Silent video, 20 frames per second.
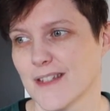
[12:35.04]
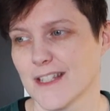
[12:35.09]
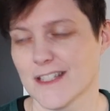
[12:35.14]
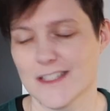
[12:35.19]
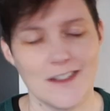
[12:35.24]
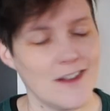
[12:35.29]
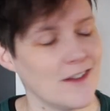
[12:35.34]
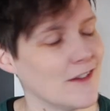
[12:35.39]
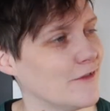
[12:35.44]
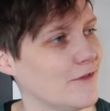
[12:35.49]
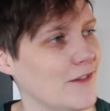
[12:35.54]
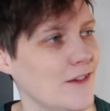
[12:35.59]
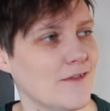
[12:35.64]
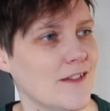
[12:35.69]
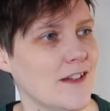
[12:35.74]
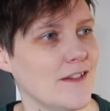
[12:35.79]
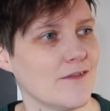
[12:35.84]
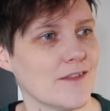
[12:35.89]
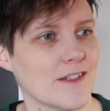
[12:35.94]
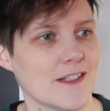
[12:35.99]
It's like the
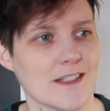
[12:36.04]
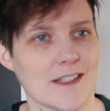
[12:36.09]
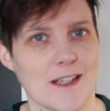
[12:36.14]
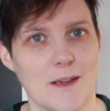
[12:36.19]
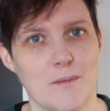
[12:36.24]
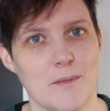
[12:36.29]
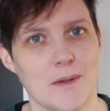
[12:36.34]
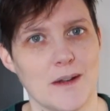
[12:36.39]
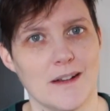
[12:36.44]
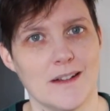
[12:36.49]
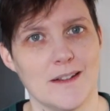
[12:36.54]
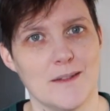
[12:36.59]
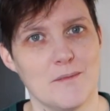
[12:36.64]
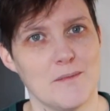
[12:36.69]
15th of December.